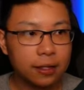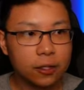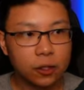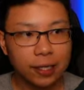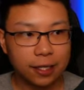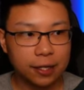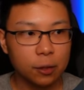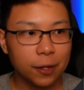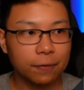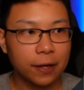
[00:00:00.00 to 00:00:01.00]
So like the thing
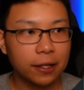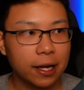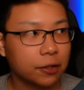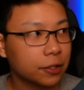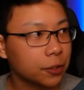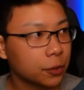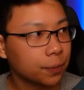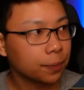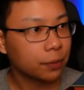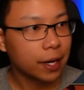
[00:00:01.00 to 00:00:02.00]
with the Fellhound is...
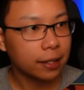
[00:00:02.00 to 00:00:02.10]
right?